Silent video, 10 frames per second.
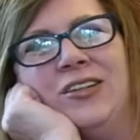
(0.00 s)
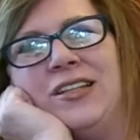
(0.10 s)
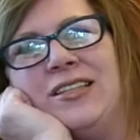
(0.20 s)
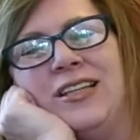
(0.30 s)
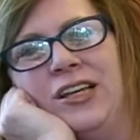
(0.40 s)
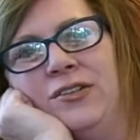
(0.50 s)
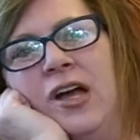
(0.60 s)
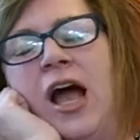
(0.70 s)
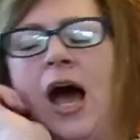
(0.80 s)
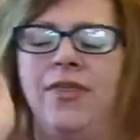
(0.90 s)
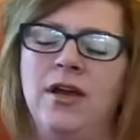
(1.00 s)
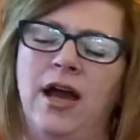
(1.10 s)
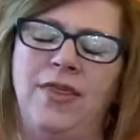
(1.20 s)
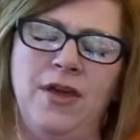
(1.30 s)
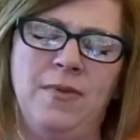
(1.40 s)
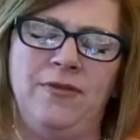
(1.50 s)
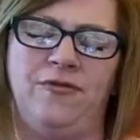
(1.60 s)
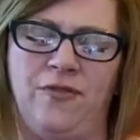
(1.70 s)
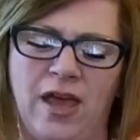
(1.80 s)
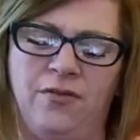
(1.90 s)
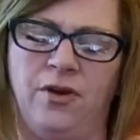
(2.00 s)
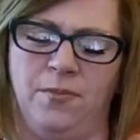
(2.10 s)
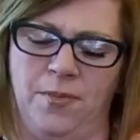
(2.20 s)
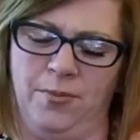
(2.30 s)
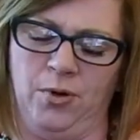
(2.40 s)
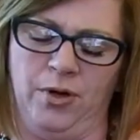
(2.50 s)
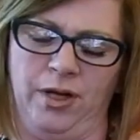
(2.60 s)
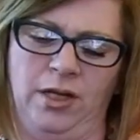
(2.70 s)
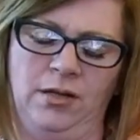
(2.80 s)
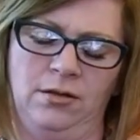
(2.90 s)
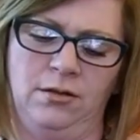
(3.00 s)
Oh, let's see. I think my favorite memory.